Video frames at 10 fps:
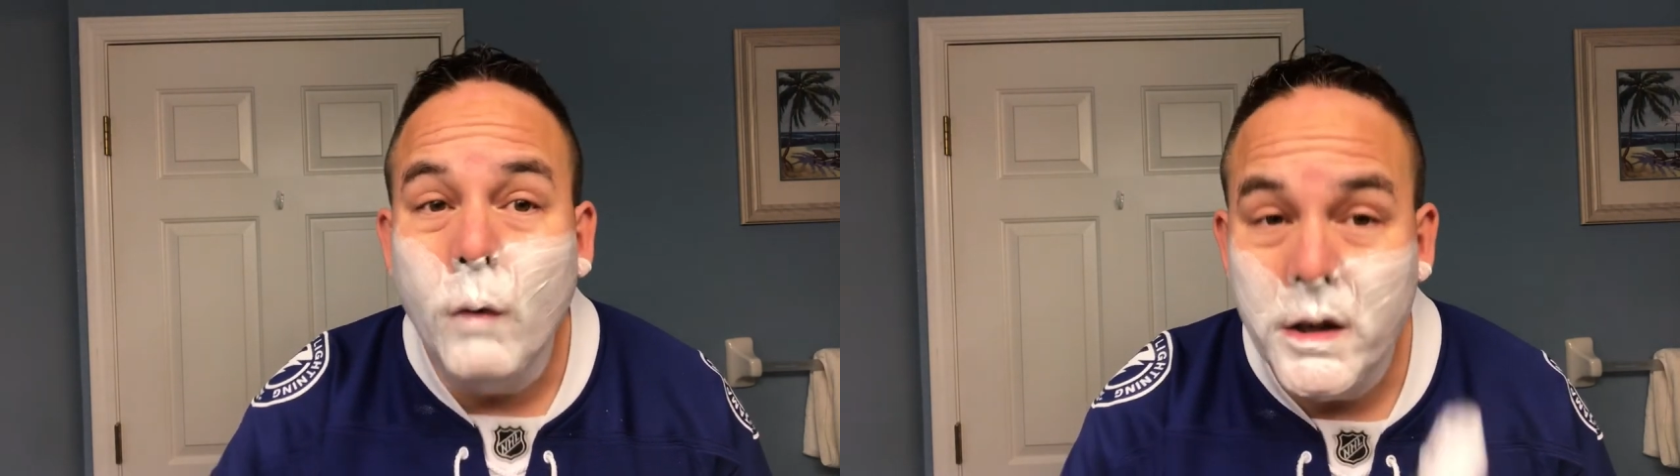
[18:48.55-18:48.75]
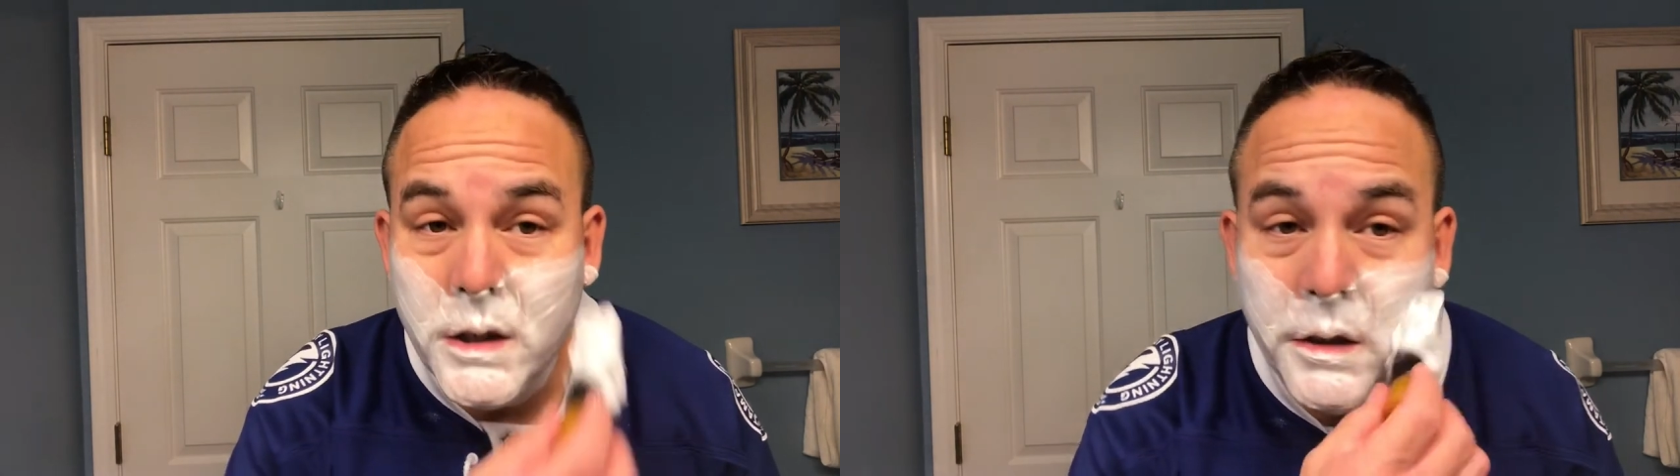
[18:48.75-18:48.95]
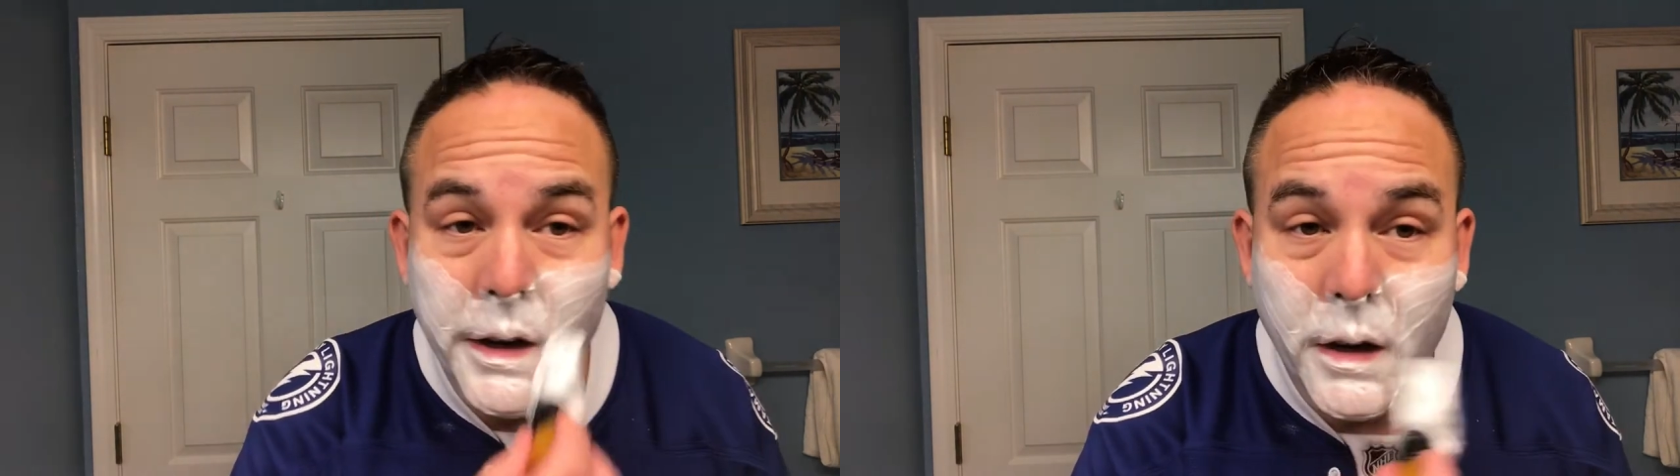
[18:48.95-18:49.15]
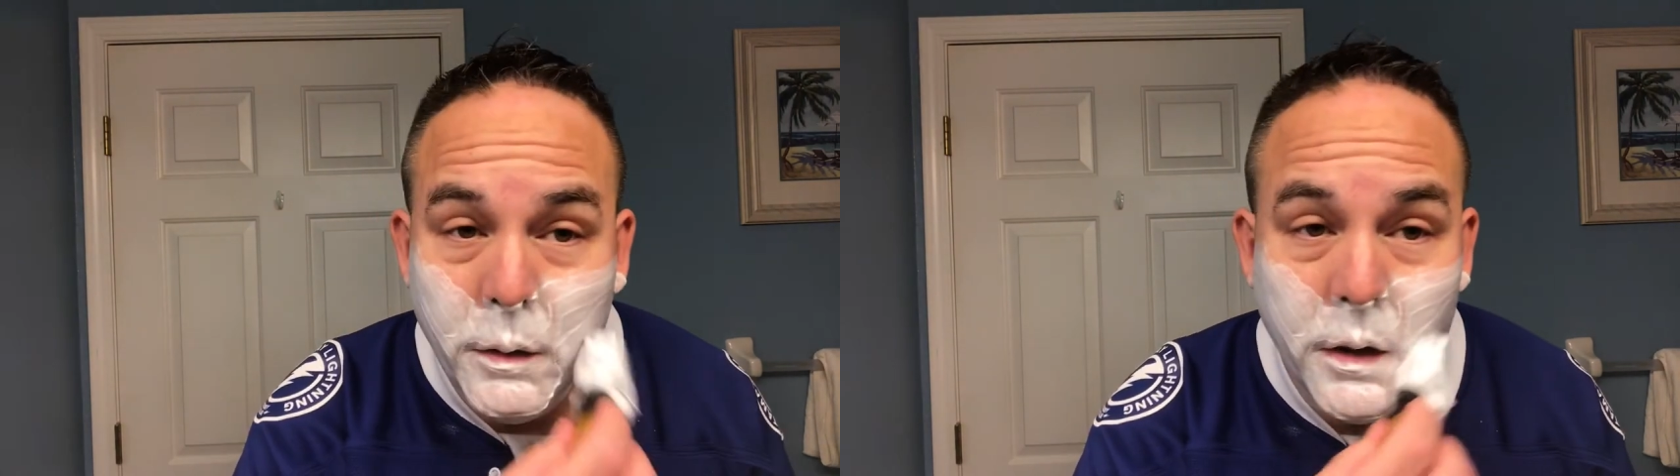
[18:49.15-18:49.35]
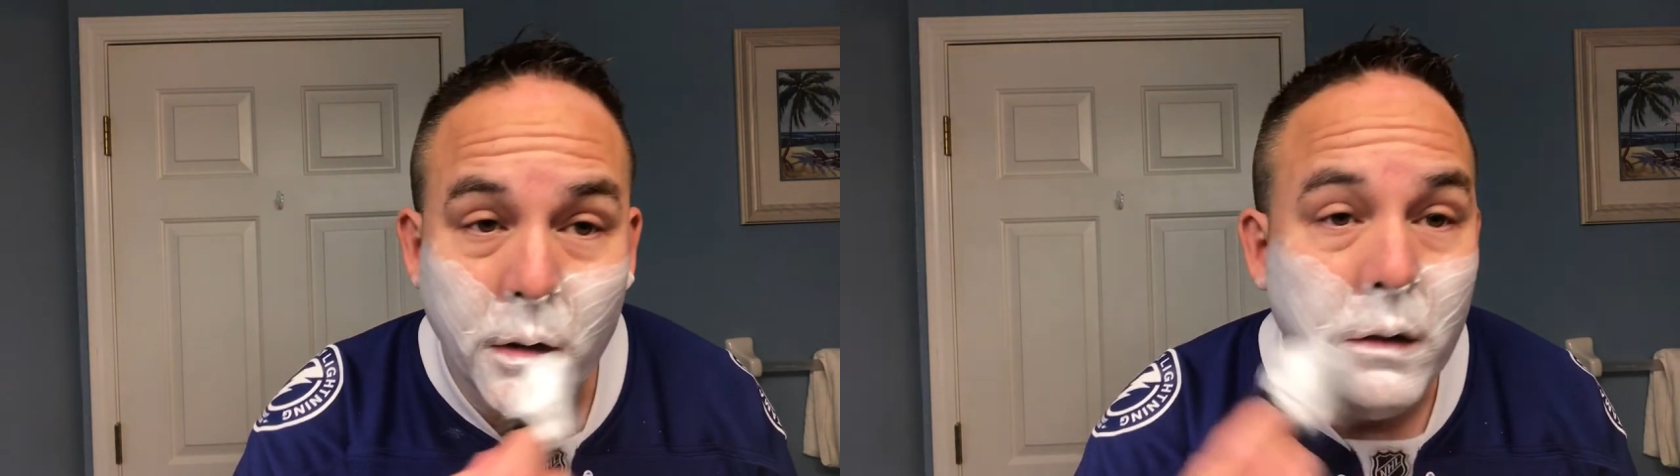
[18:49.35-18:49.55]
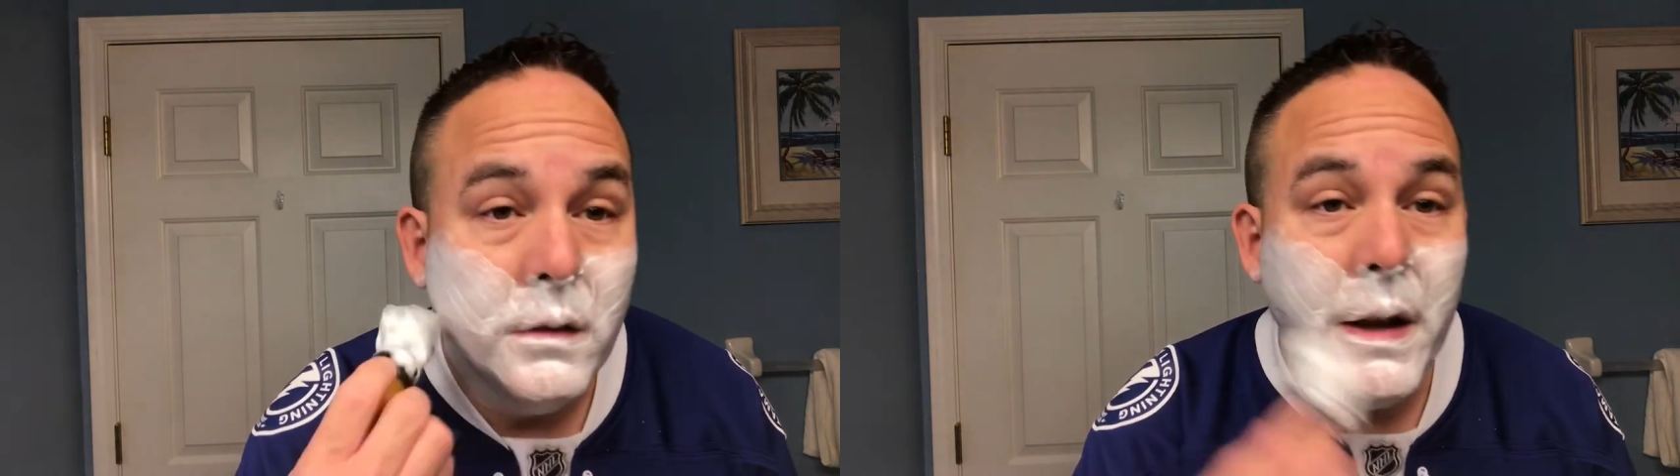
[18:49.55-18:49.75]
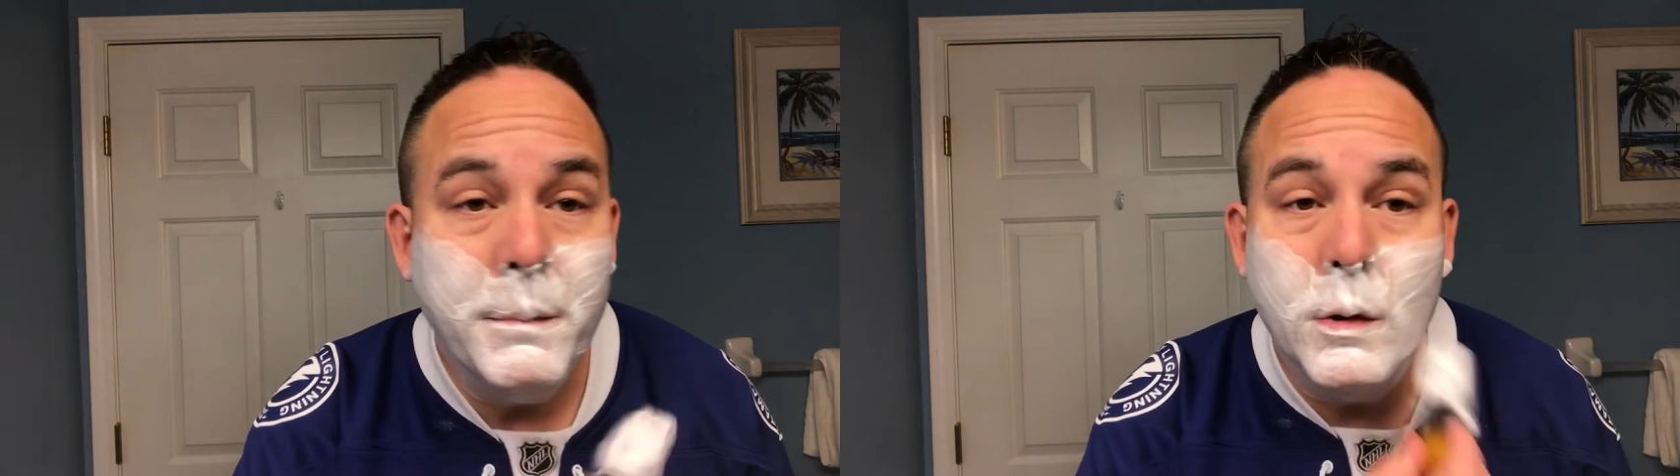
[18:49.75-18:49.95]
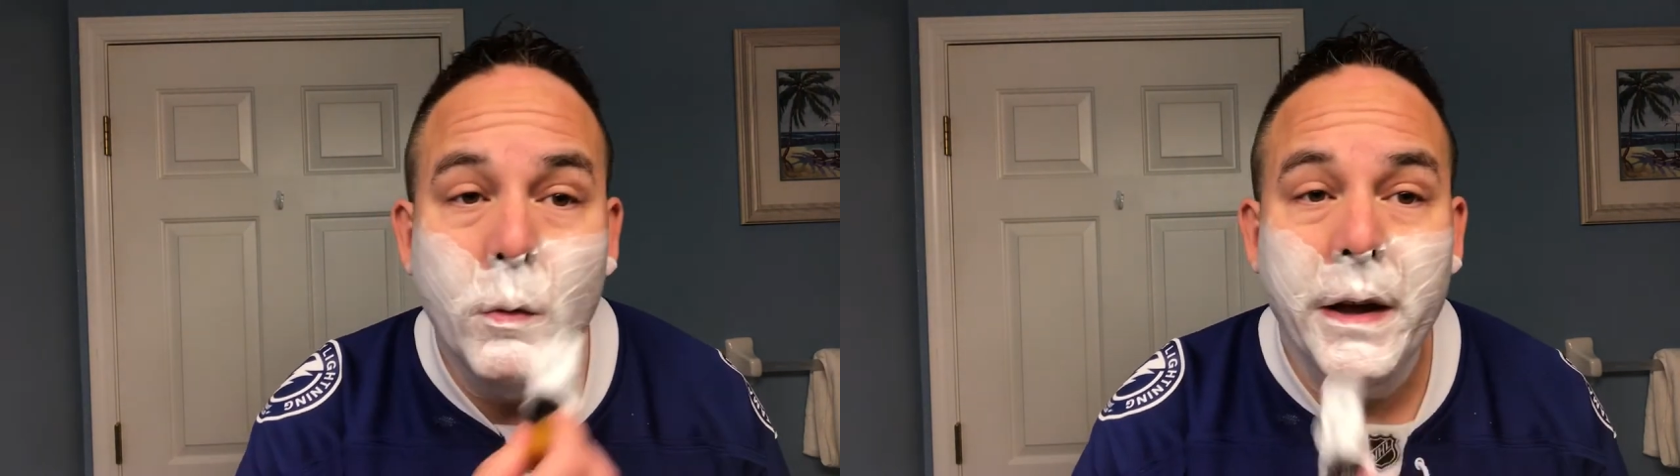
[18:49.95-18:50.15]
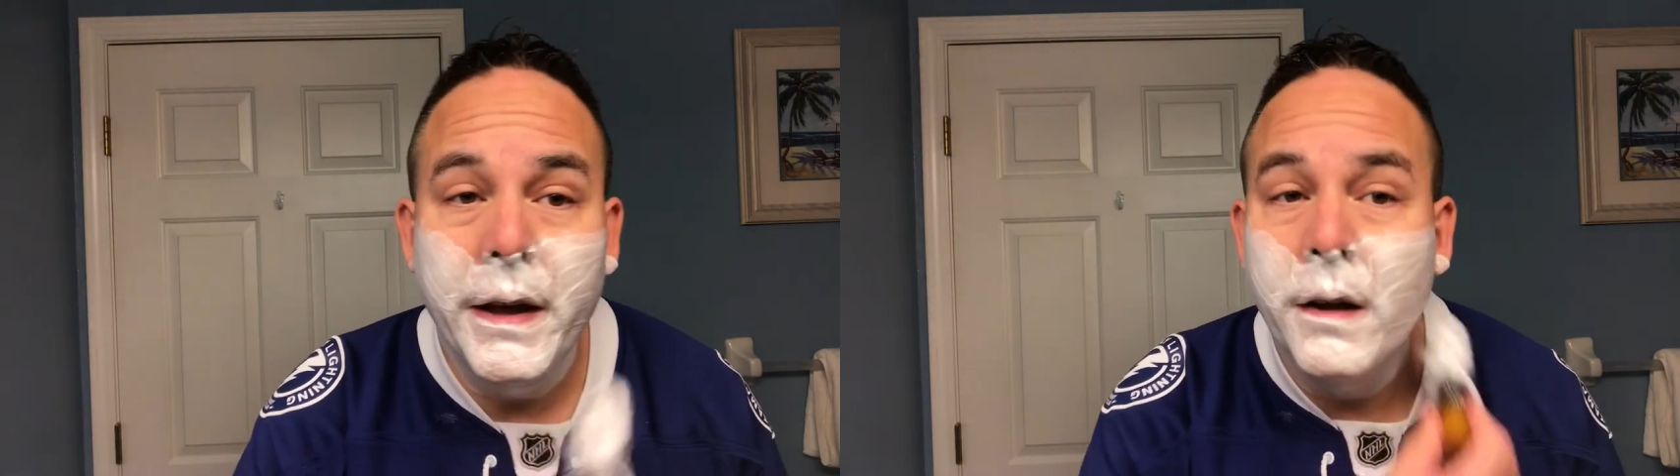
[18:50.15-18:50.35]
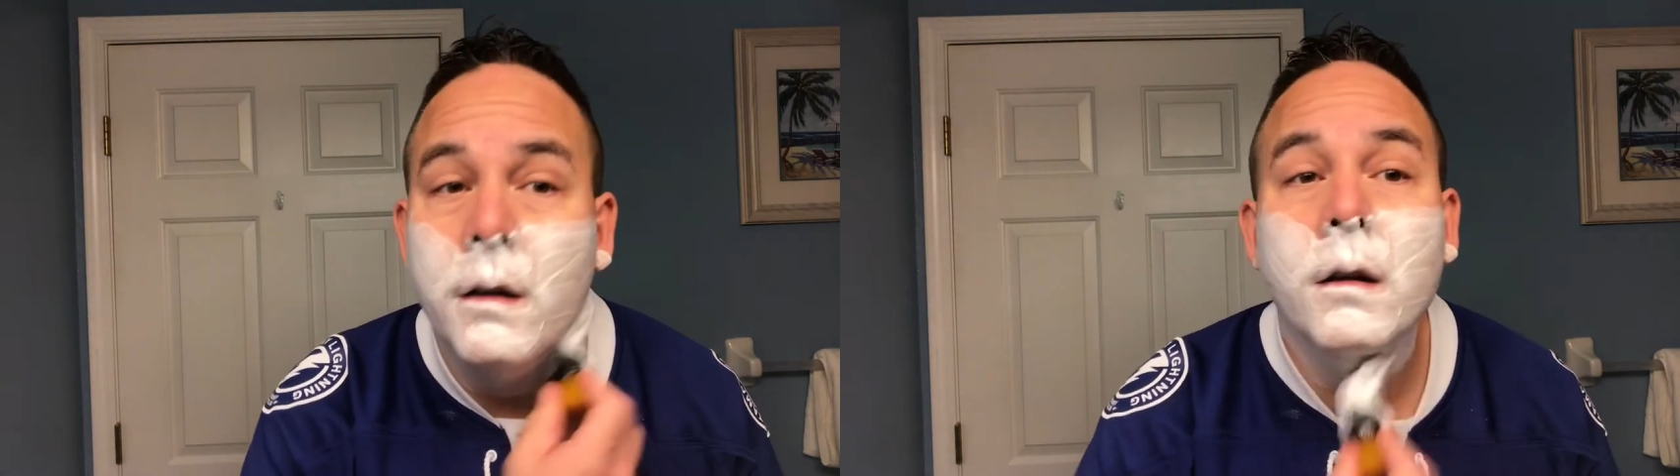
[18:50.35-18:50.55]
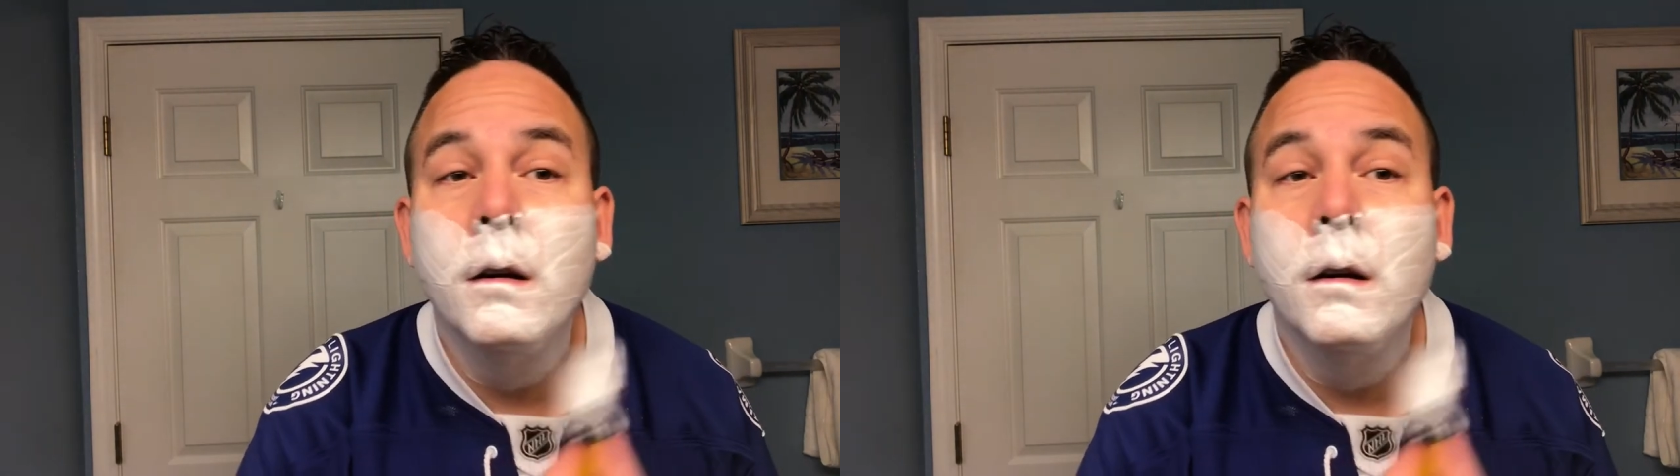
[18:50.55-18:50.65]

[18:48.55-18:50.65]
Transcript: watch it there when the team's away,